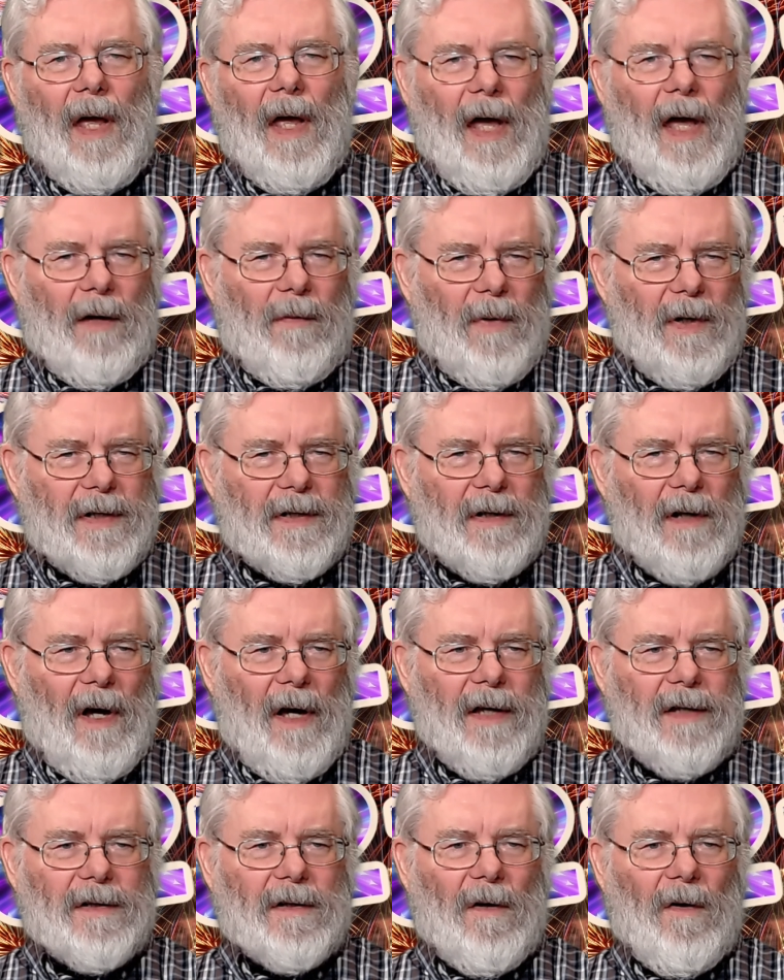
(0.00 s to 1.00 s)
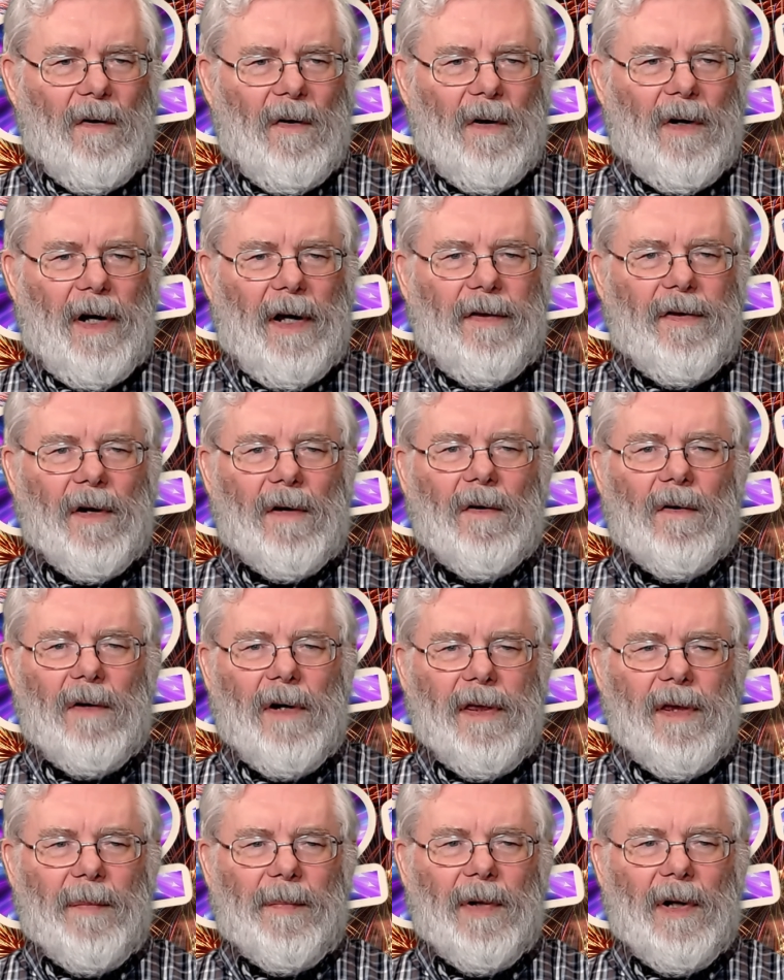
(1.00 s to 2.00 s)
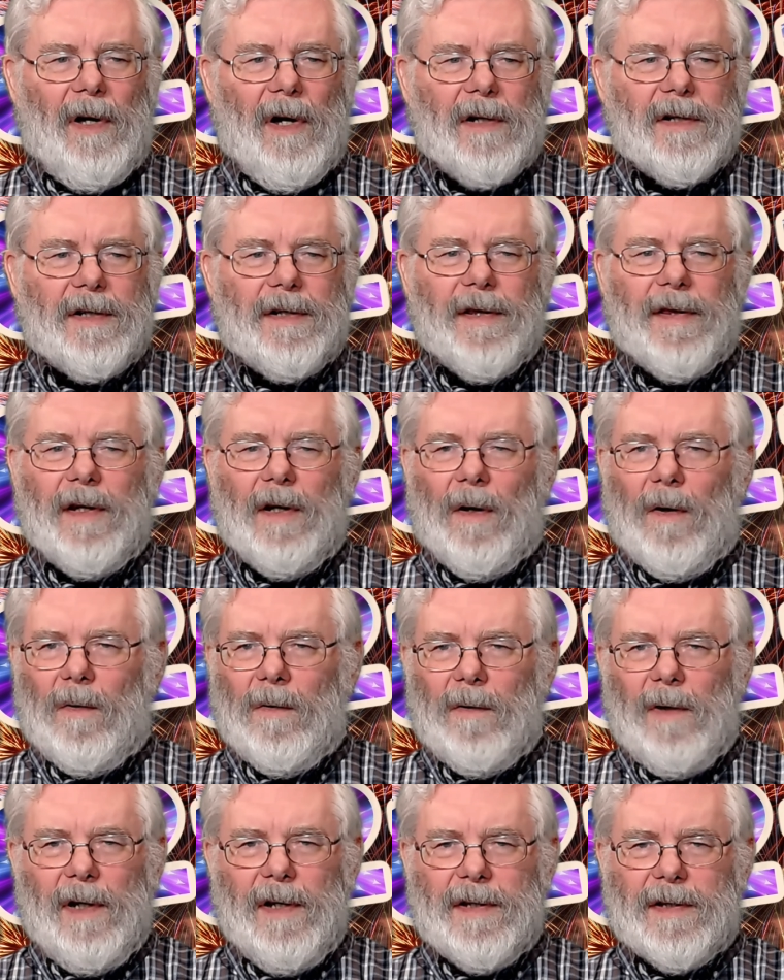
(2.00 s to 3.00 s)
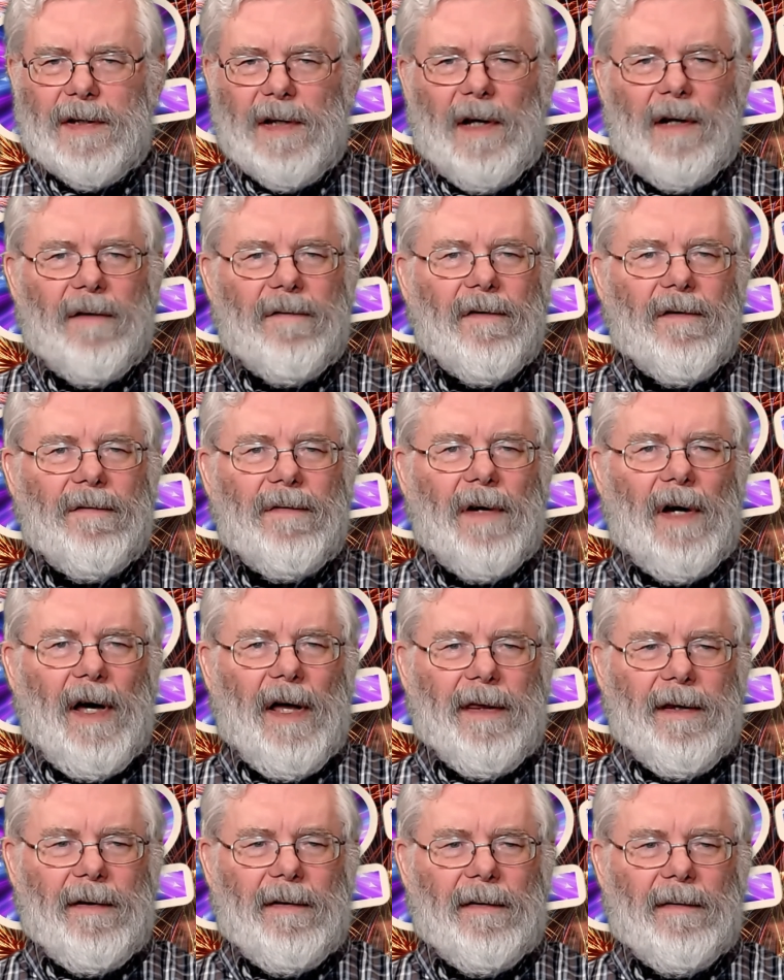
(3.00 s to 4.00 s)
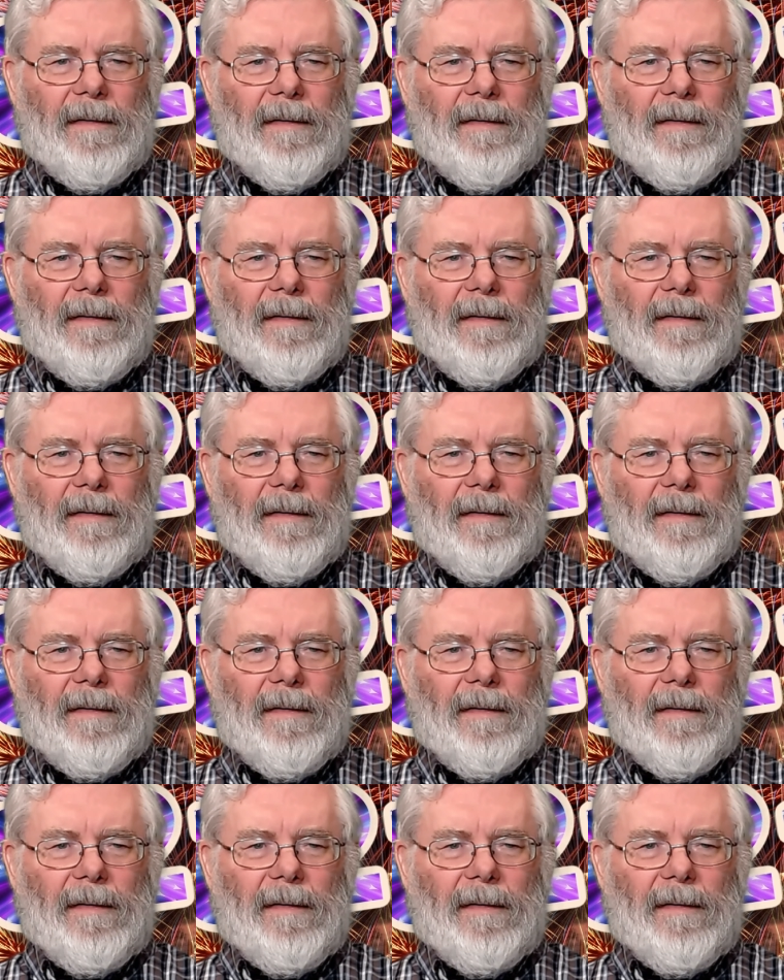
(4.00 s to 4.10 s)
and we saw his glory, the glory that belongs to the only Son of the Father.